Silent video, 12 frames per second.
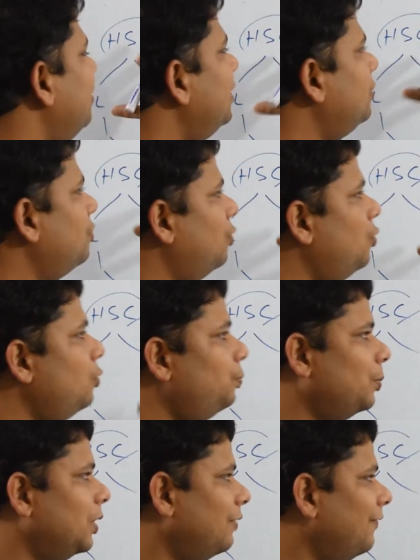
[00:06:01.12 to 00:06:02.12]
will grow
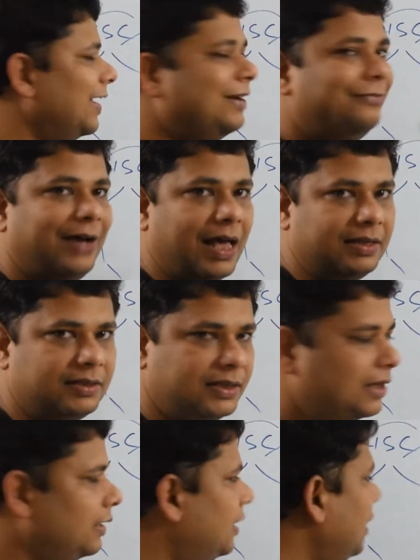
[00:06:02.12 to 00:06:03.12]
very fast,
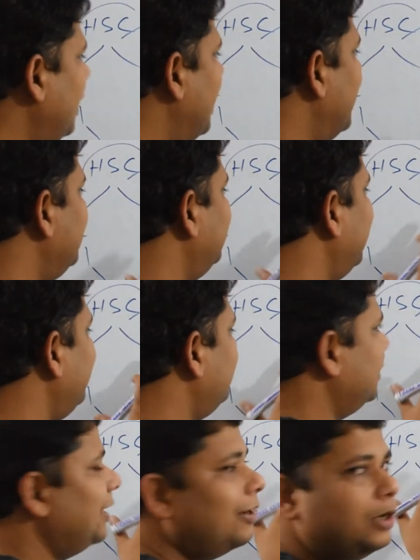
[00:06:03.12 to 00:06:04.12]
and
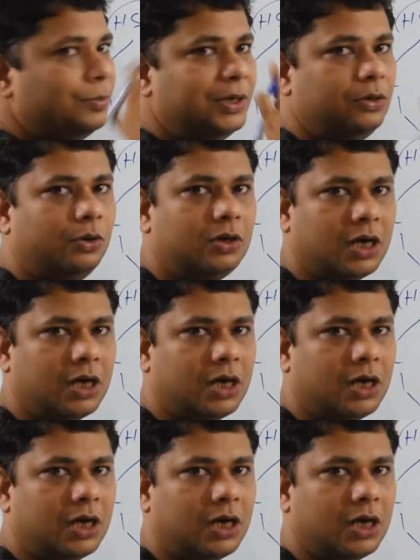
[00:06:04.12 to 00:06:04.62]
there will be no